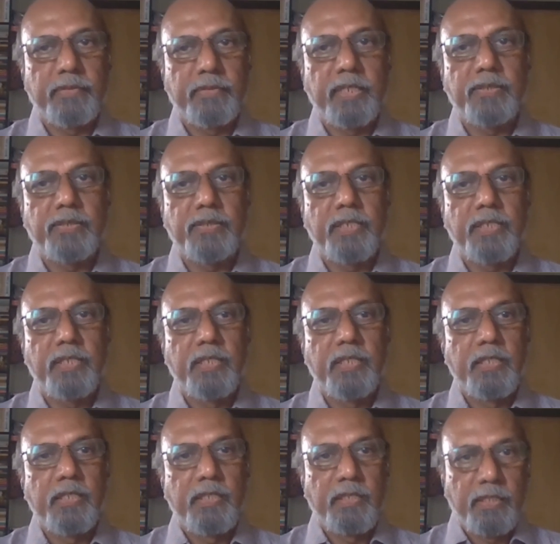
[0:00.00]
That is,
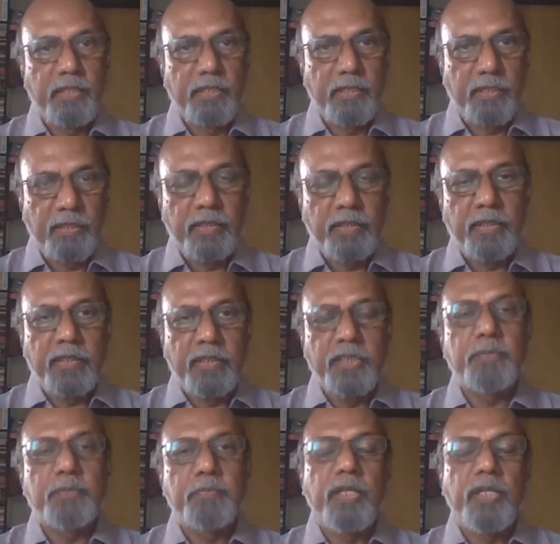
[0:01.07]

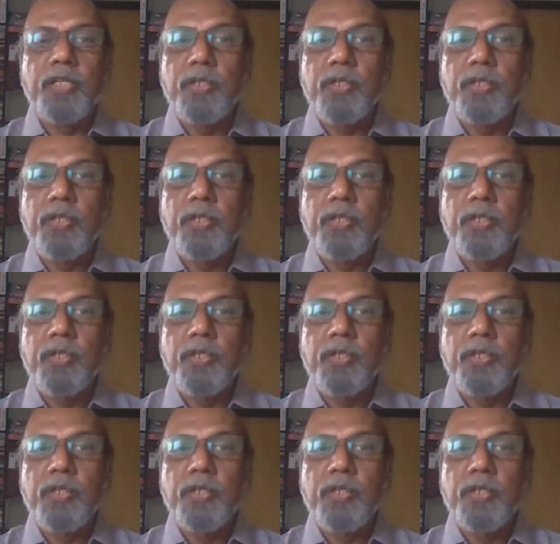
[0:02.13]
this